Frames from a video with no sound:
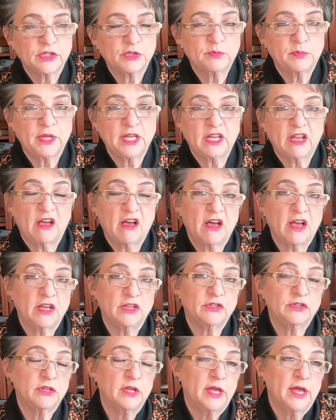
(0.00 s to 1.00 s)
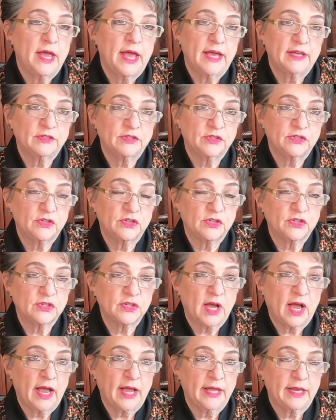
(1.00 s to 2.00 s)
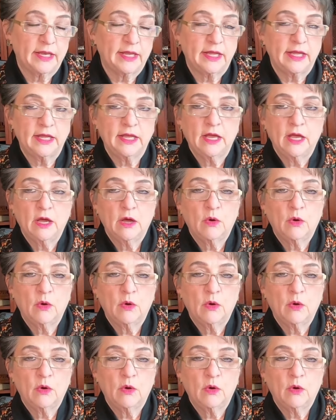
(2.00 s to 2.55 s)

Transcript: it's because as a society,